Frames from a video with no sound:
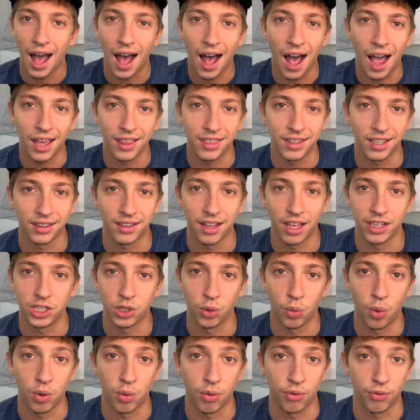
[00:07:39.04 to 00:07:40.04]
I think that's
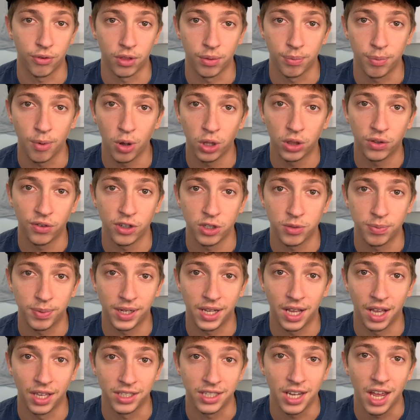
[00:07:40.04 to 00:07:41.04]
a win-win for the both of us,
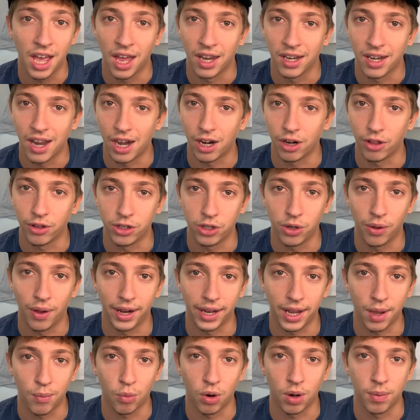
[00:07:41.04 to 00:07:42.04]
because not only do I
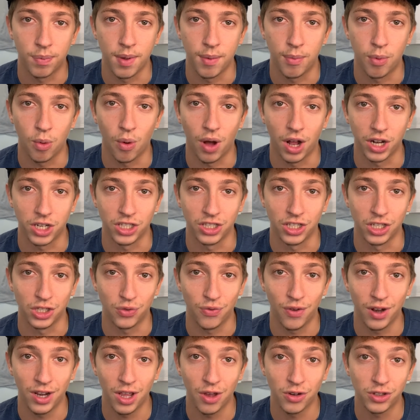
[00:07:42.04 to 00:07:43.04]
get more people watching these
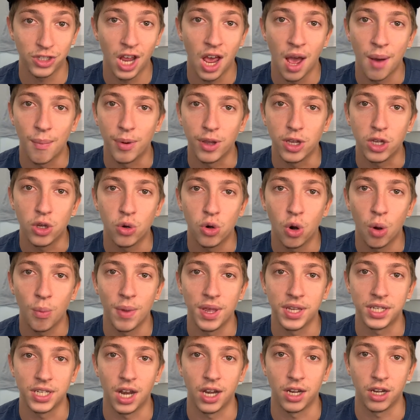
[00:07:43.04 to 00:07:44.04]
videos, but you don't
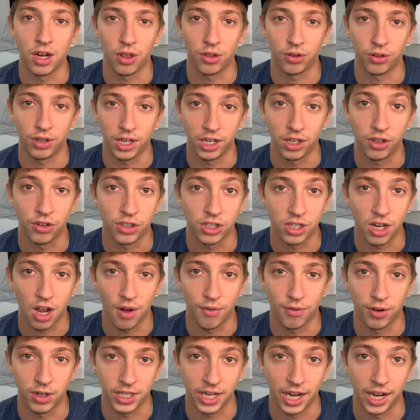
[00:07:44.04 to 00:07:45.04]
miss any other Eagles
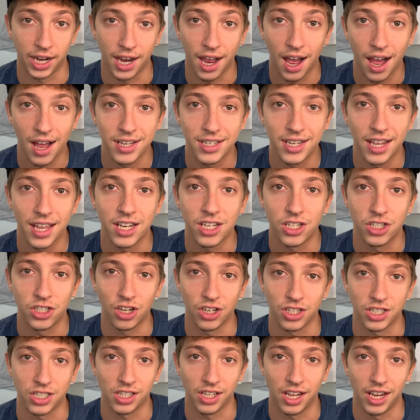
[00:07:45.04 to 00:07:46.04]
coverage and content
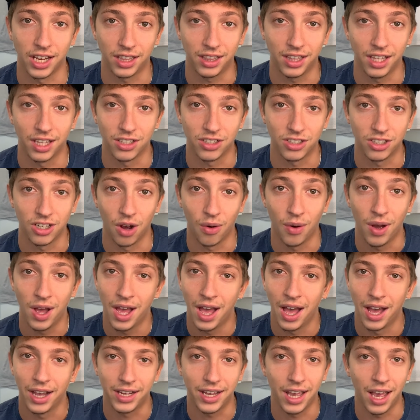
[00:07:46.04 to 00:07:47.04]
just like this. So
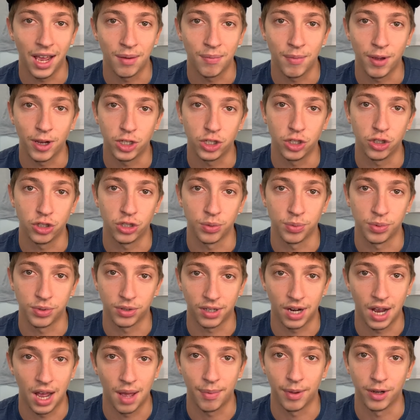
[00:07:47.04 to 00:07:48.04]
again, make sure you
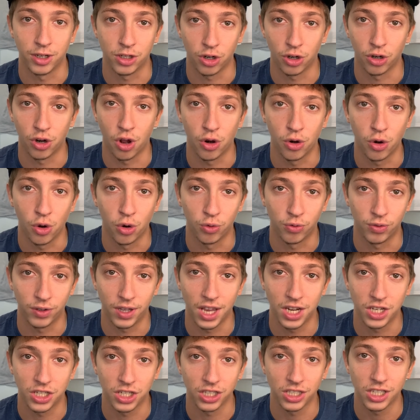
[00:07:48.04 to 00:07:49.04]
subscribe and turn on
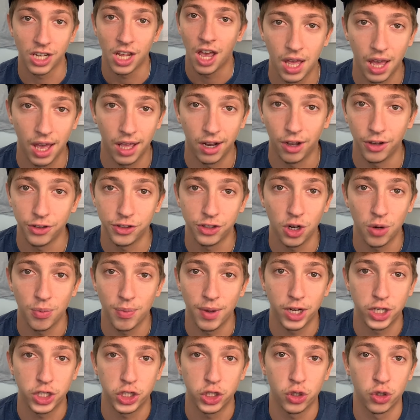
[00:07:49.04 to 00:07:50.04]
notifications, and also
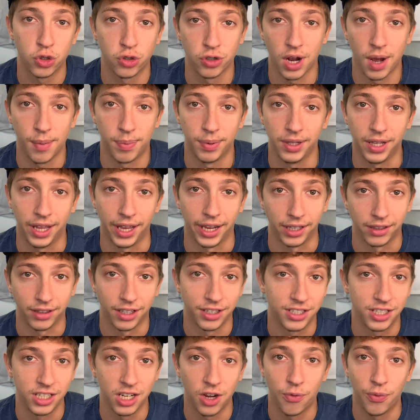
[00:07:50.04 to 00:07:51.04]
make sure you drop a like.
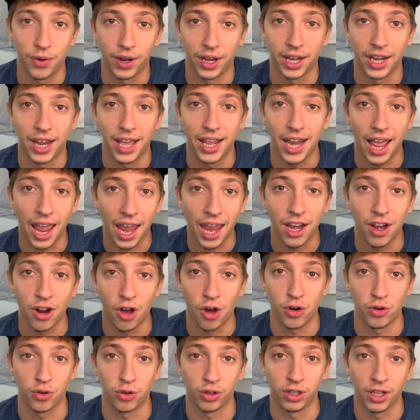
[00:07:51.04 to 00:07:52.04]
Let's see if we can hit
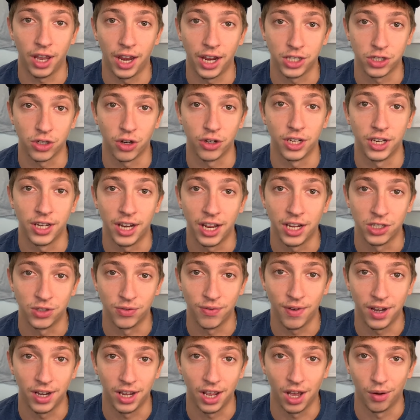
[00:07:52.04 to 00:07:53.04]
800 likes on today's
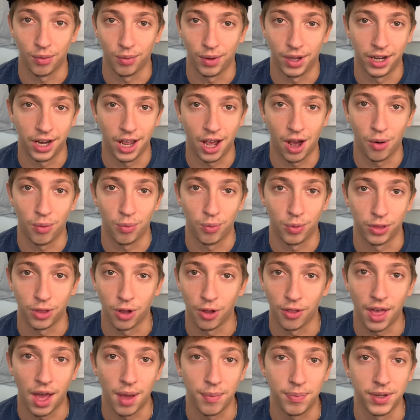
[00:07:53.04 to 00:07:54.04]
video. And now, with
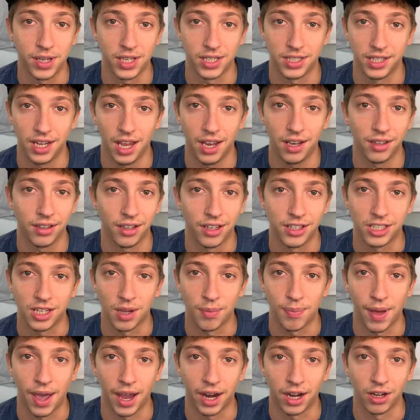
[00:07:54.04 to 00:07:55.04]
all that being said, let's
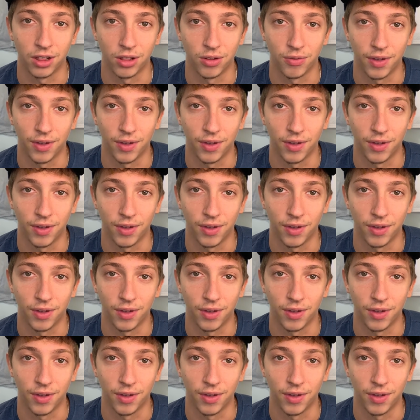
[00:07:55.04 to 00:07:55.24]
get back into the